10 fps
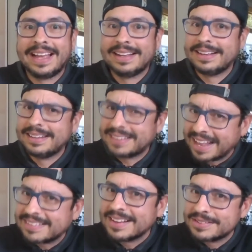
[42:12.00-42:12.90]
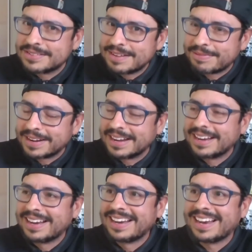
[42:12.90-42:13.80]
That sounds
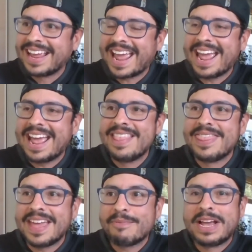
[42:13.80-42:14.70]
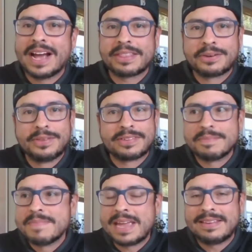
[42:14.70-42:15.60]
different. And then we got through this
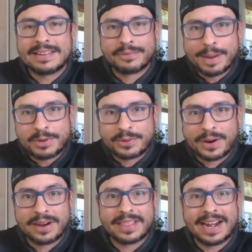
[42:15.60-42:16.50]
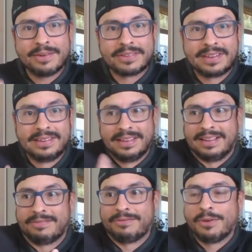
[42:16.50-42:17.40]
amazing repertoire that I was
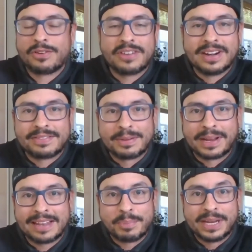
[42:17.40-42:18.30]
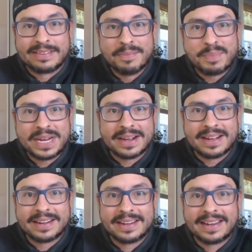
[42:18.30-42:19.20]
fortunate enough to get to play timpani
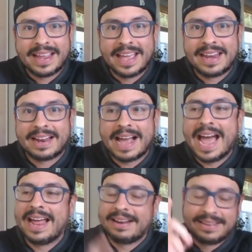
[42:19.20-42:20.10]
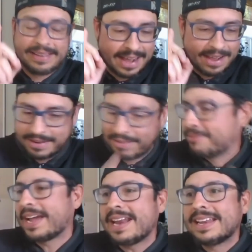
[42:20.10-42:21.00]
on. I'll never
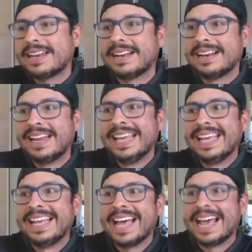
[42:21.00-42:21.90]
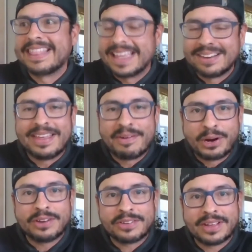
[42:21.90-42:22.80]
forget it. At the end of that
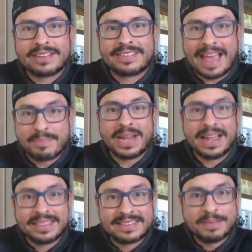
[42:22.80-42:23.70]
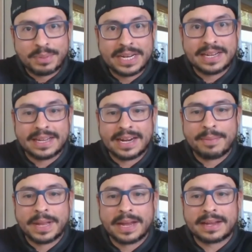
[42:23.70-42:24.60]
rehearsal, I sat behind the timpani, and
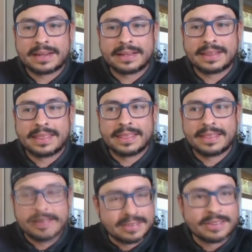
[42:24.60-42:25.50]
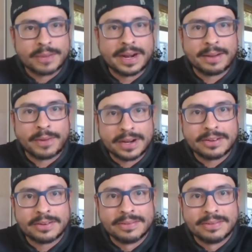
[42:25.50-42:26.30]
I'm like, this is what I want to do.